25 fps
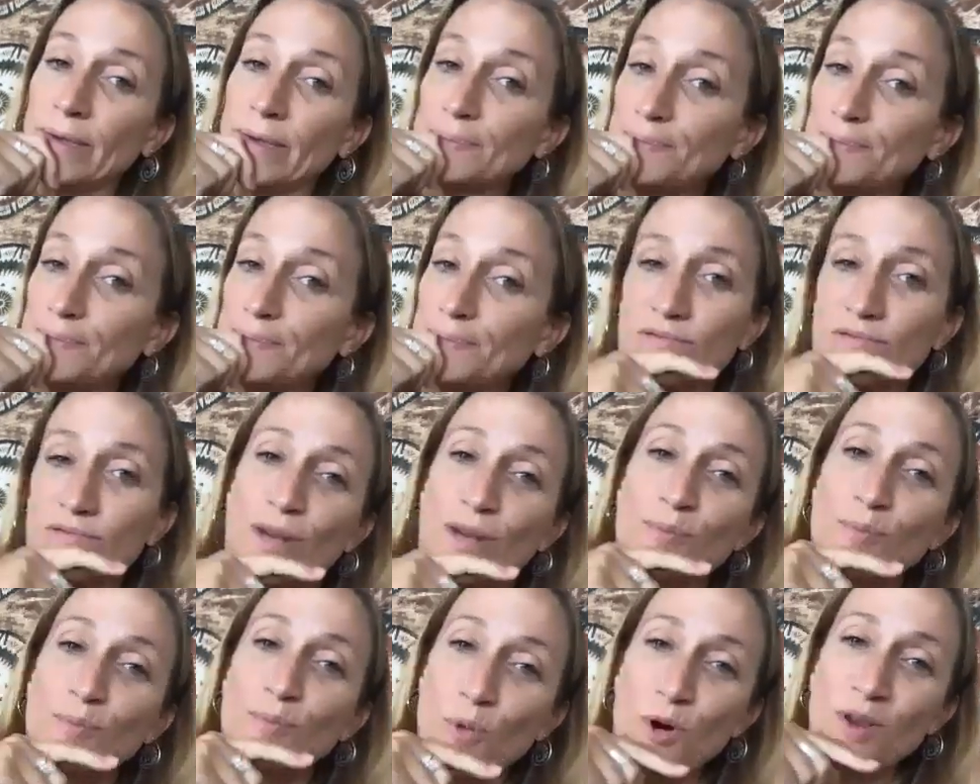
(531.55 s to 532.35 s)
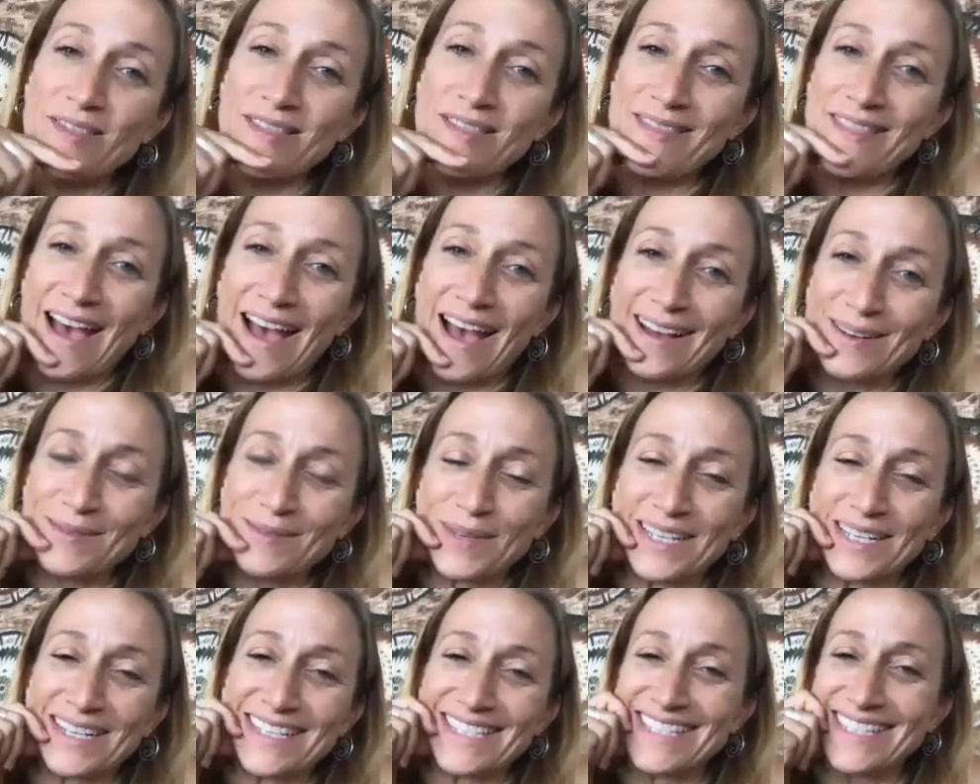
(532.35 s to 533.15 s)
I've done more than that
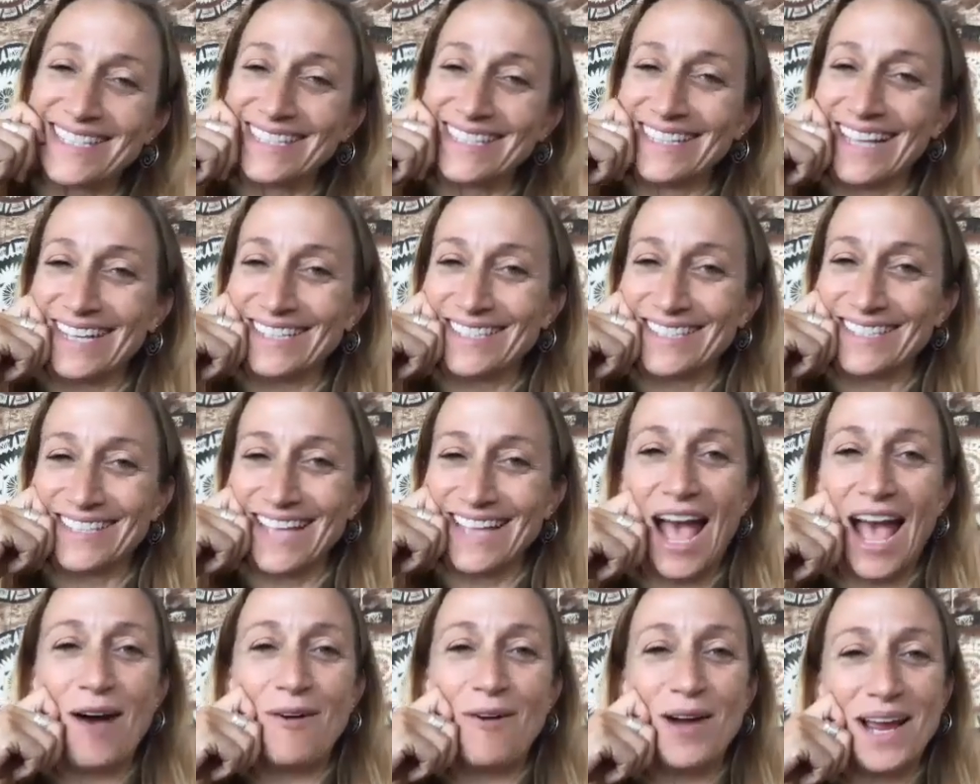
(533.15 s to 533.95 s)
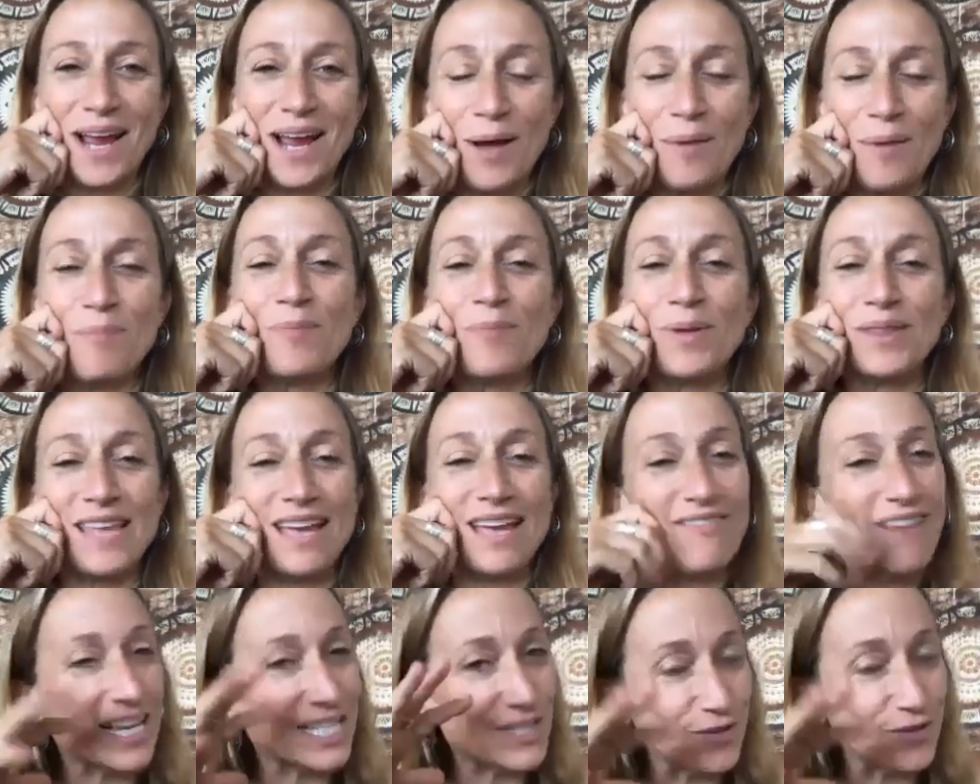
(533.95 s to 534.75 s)
because that's how I am, but
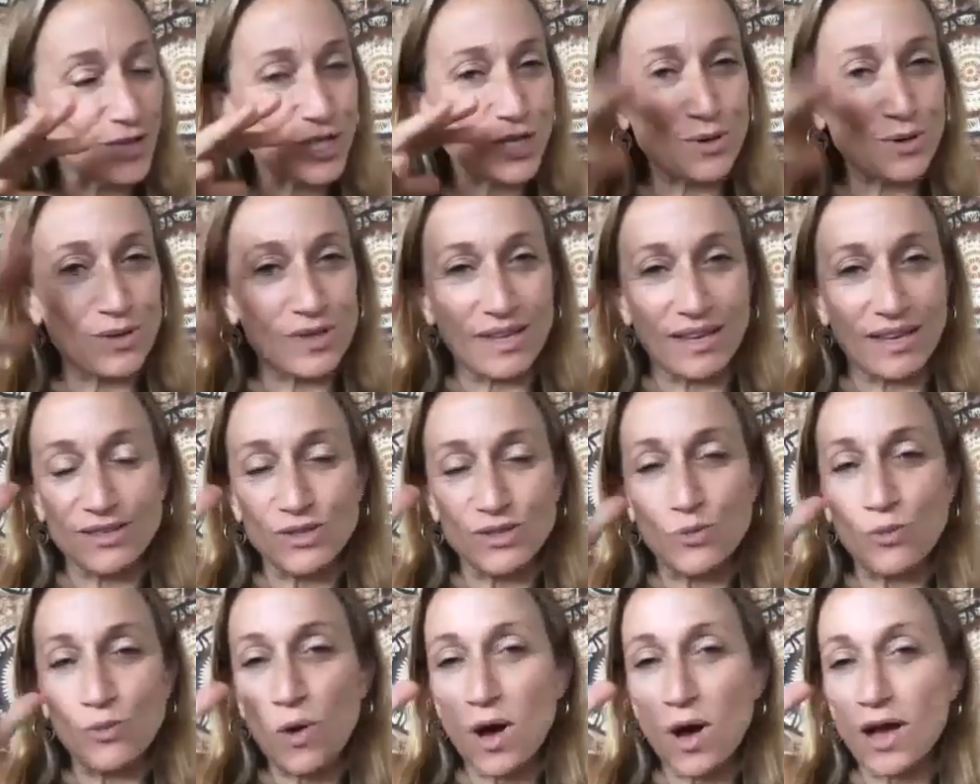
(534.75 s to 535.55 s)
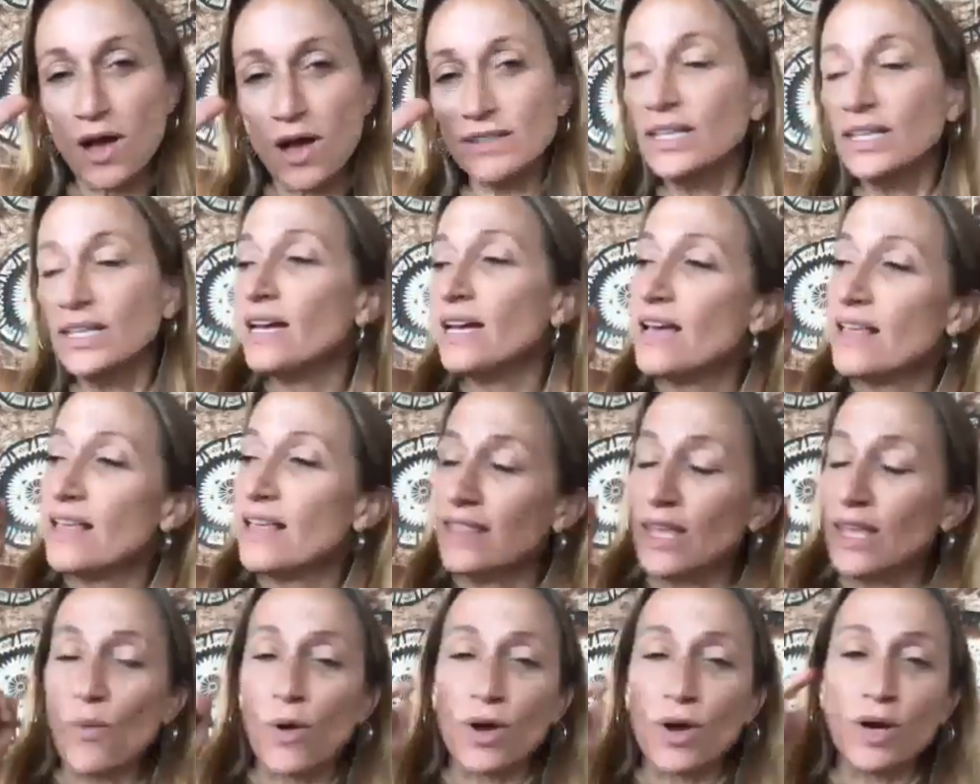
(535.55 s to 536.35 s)
they've asked for two things. One, they
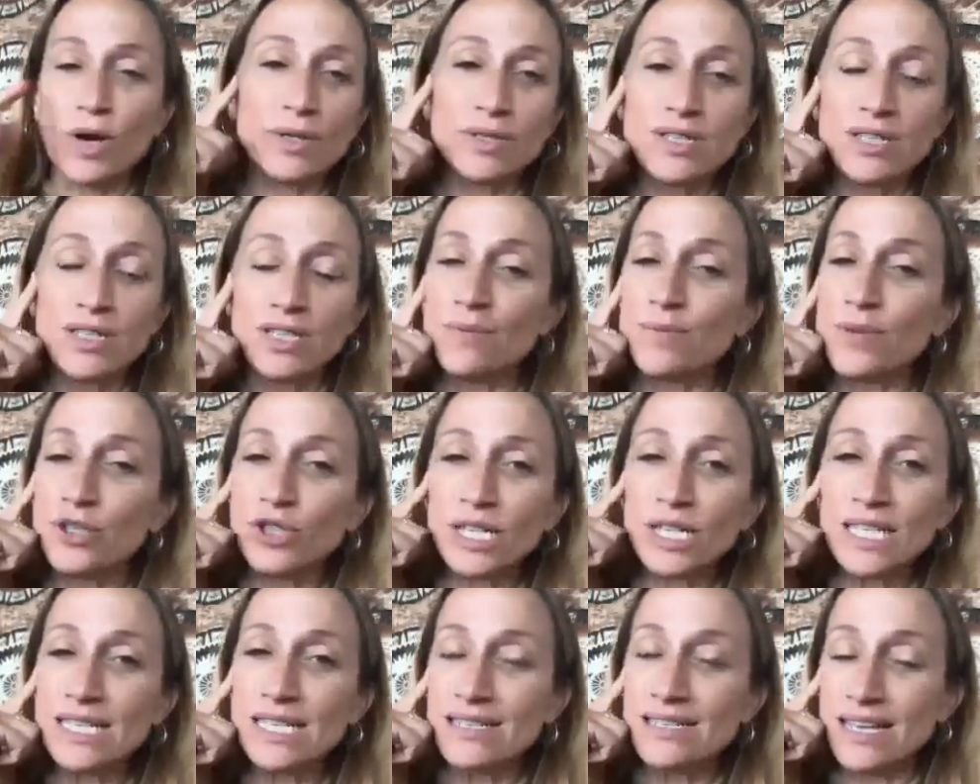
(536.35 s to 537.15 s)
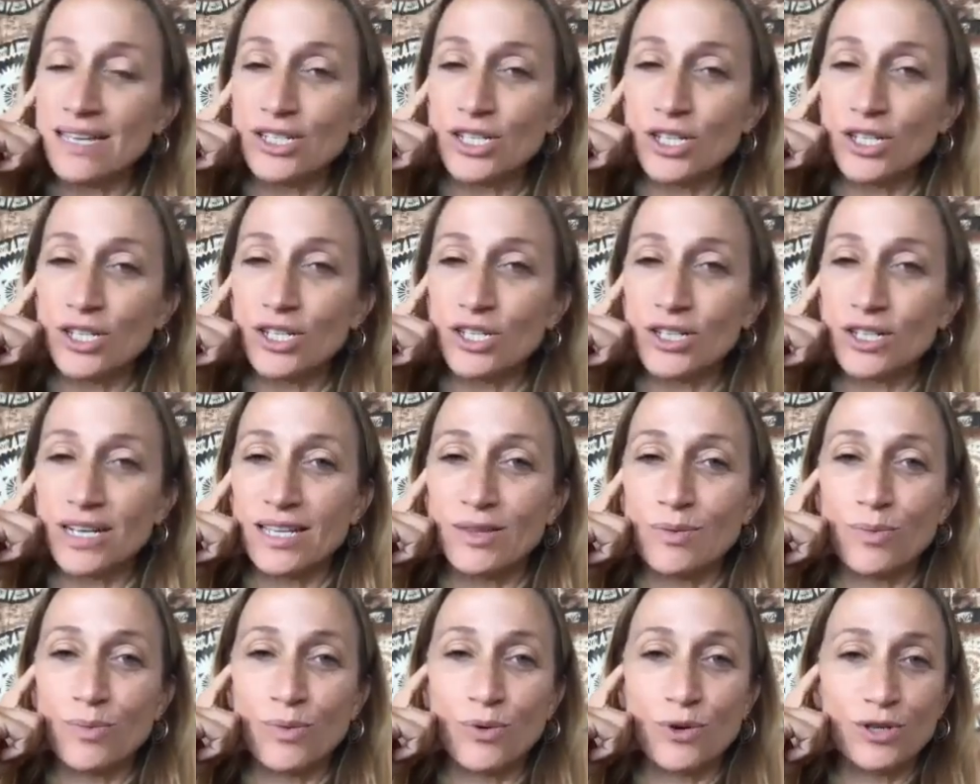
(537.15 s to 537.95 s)
want to build a community center in
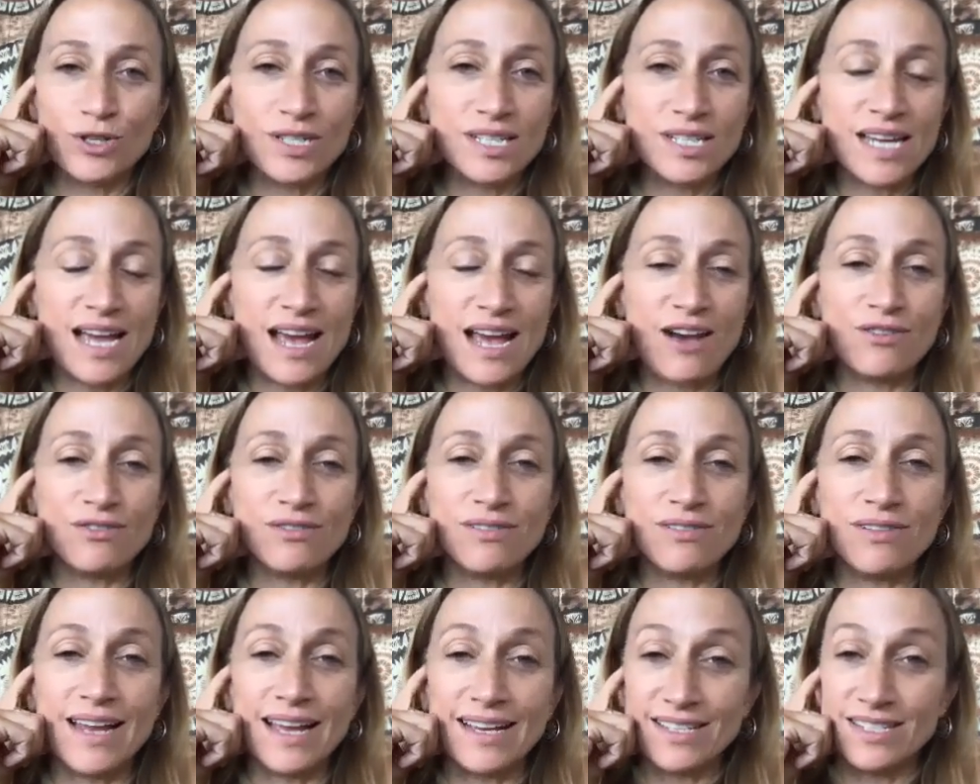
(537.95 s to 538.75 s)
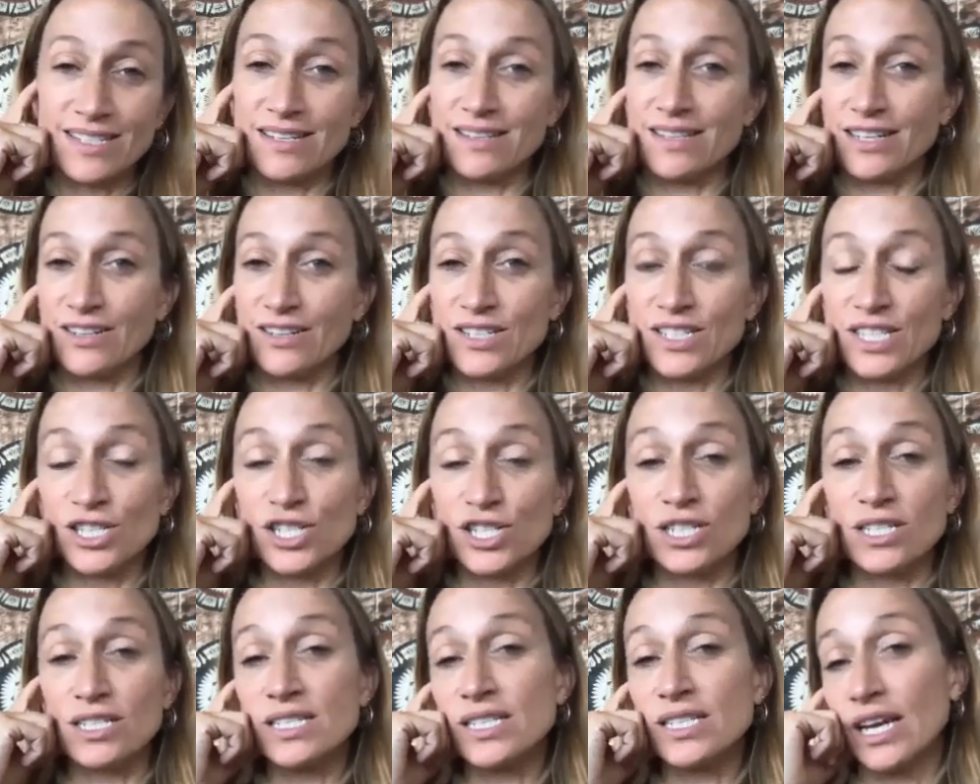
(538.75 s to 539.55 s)
the border town next to their
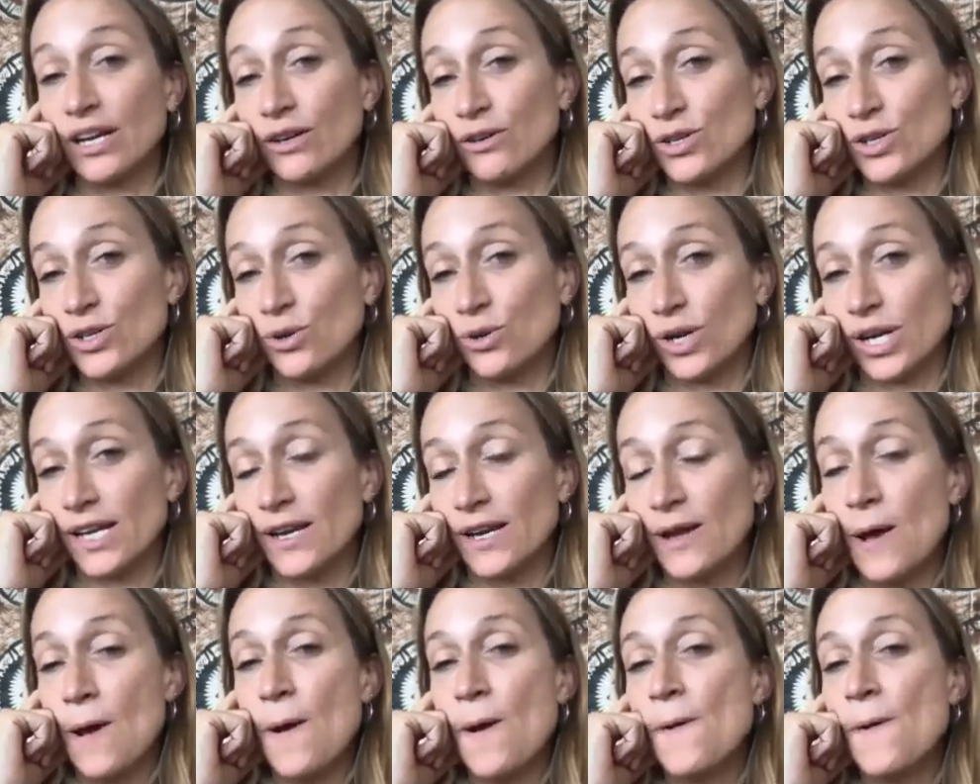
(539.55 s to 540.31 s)
indigenous territory.